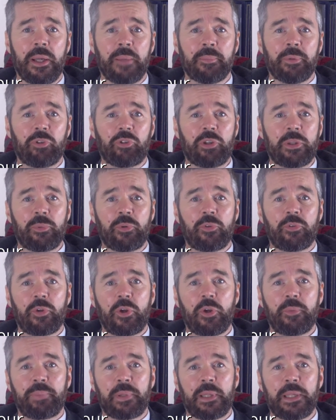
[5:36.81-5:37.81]
but she was
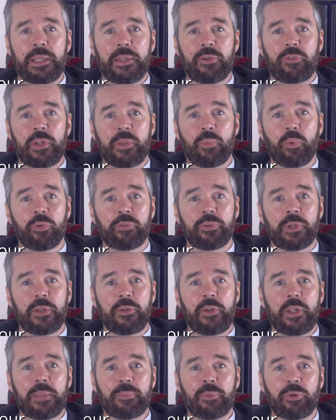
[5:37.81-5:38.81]
so pleased he wasn't a
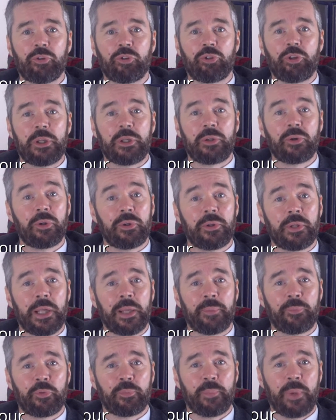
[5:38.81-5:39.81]
demon she couldn't
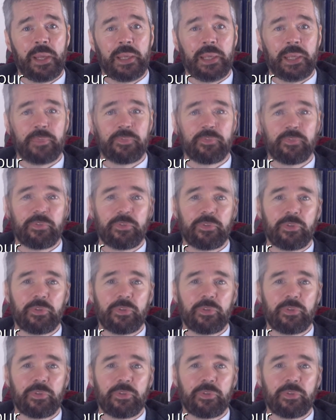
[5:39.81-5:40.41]
help smiling.